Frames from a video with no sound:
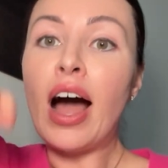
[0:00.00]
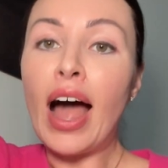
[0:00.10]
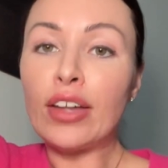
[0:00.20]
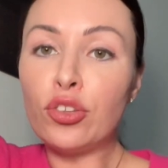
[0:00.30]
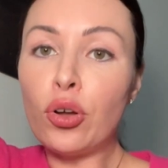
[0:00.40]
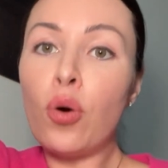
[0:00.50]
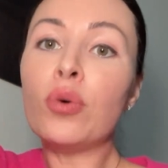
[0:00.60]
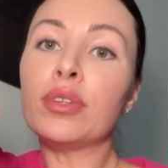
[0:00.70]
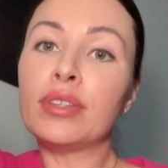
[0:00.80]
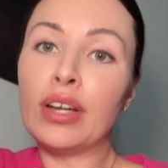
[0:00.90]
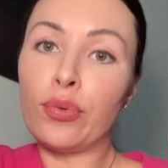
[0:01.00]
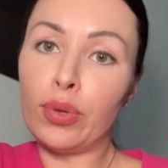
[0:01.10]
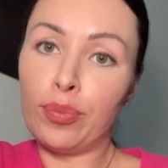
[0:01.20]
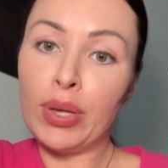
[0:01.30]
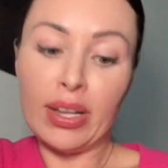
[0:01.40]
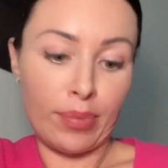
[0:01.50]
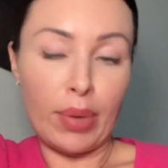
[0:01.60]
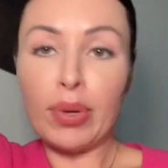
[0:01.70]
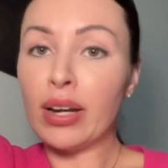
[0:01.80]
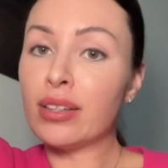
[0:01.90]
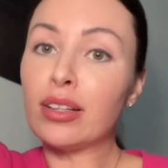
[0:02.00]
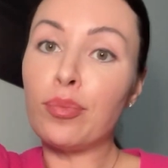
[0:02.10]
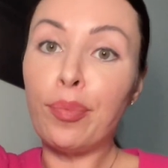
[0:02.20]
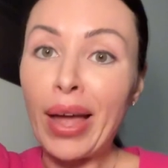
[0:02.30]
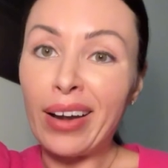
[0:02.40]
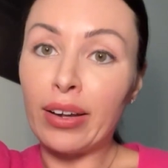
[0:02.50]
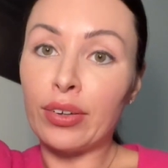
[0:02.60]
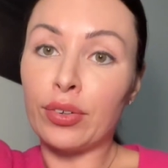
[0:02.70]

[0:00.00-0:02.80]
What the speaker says: I know there will be maybe a little belly,